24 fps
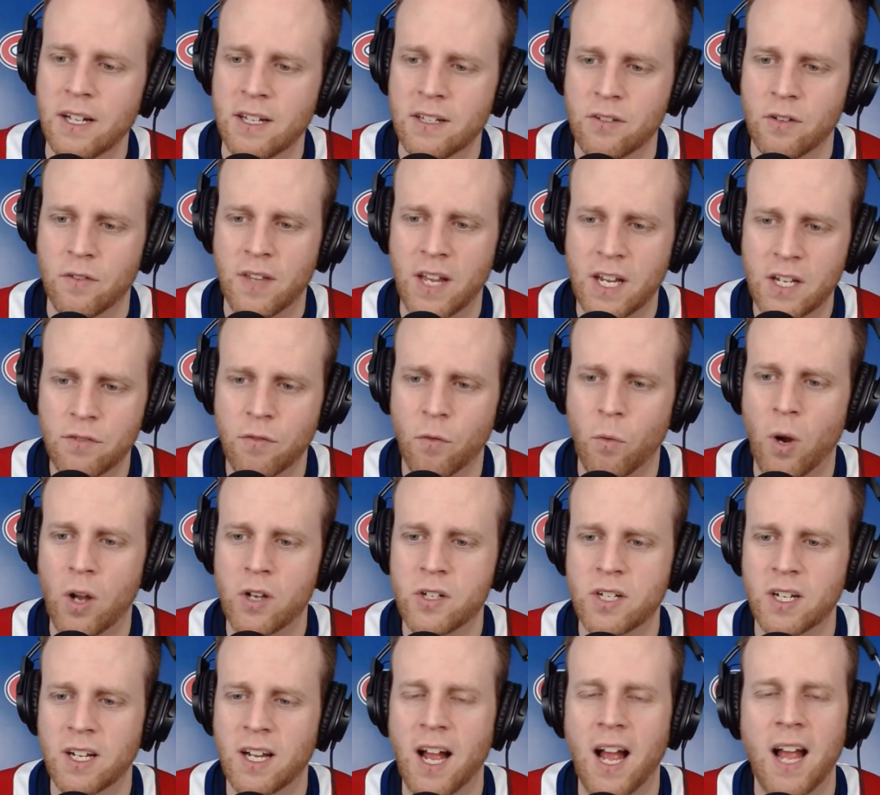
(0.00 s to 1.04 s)
thanks for
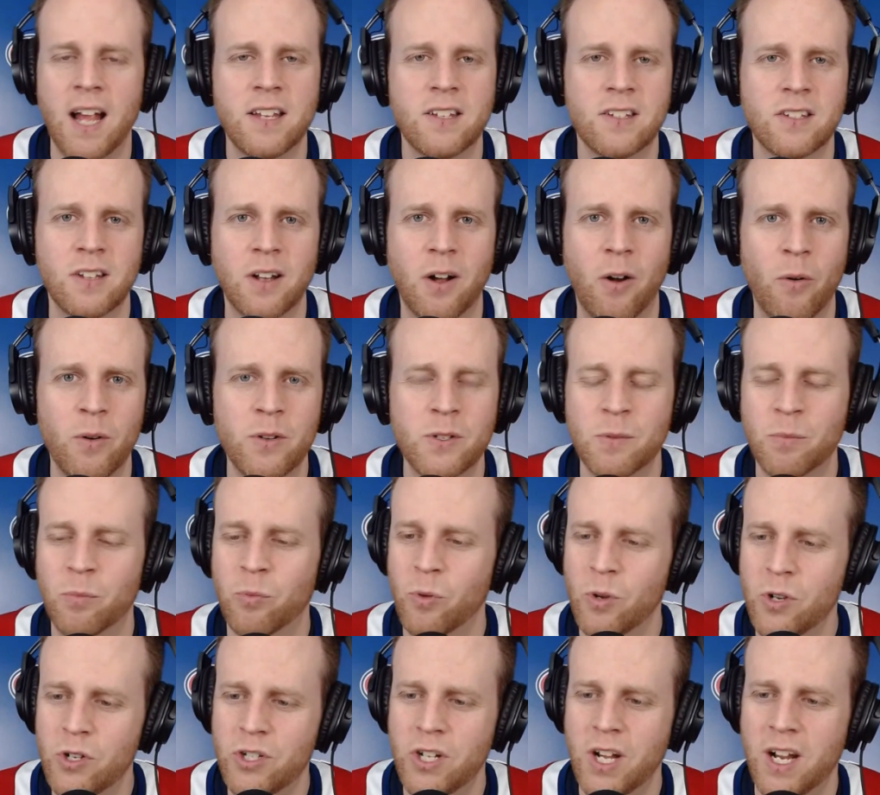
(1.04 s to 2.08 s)
watching, guys. Always
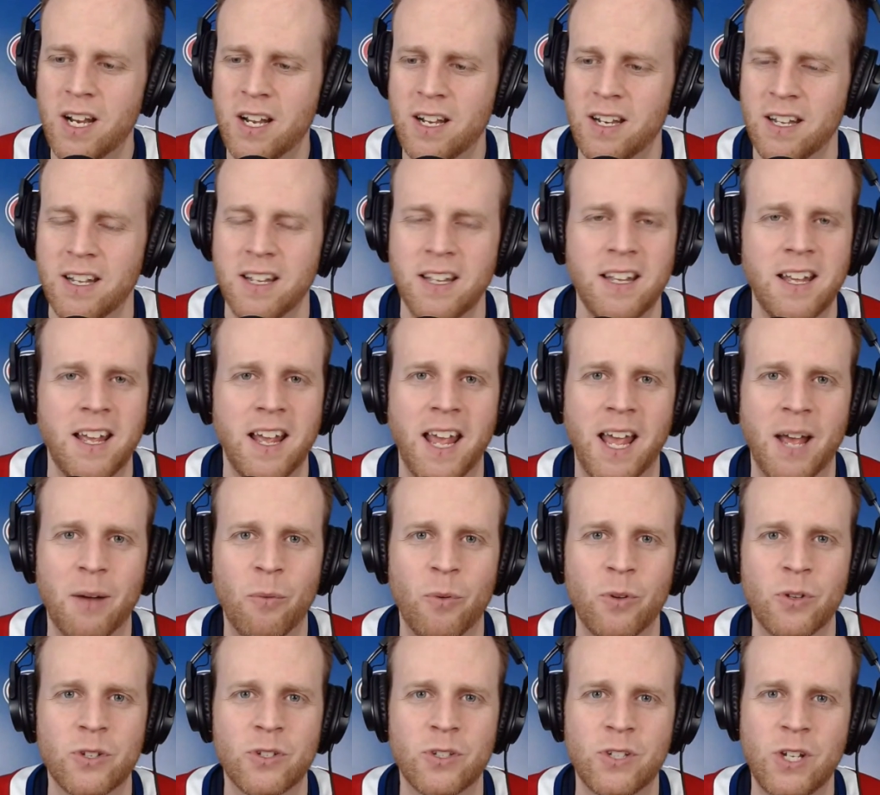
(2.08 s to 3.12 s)
appreciate it. And
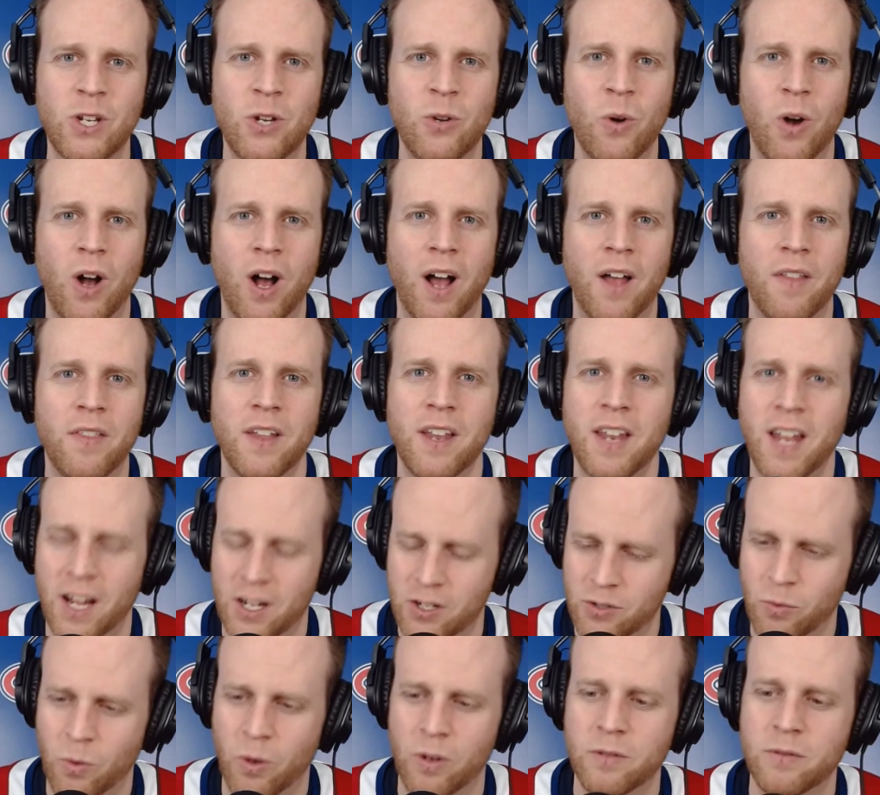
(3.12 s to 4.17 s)
we'll see you on the
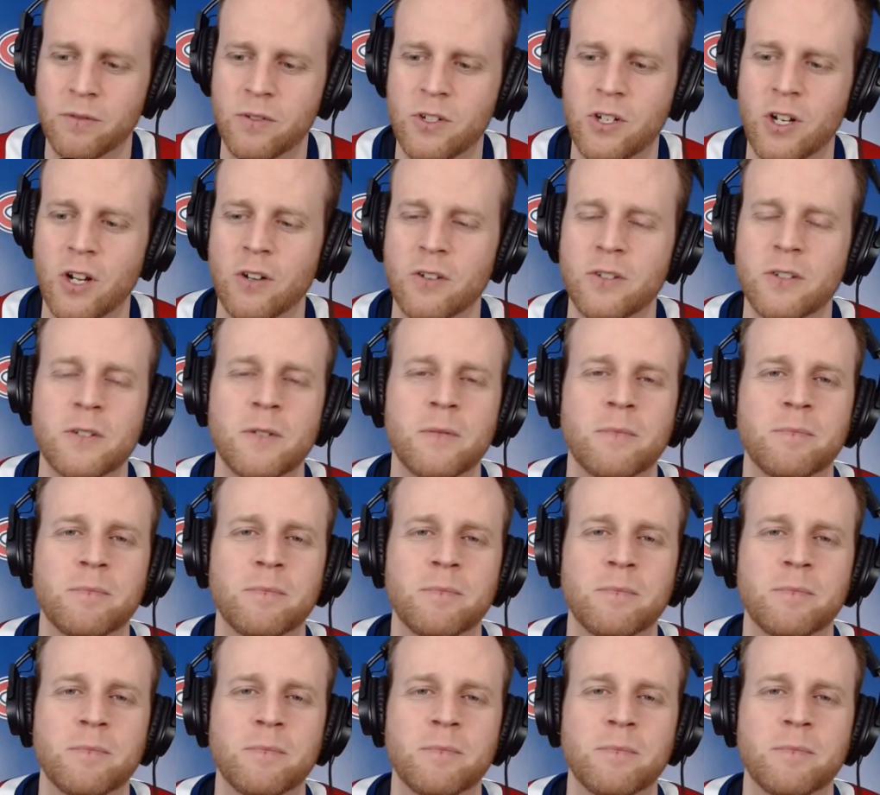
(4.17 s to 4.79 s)
next one. Cheers.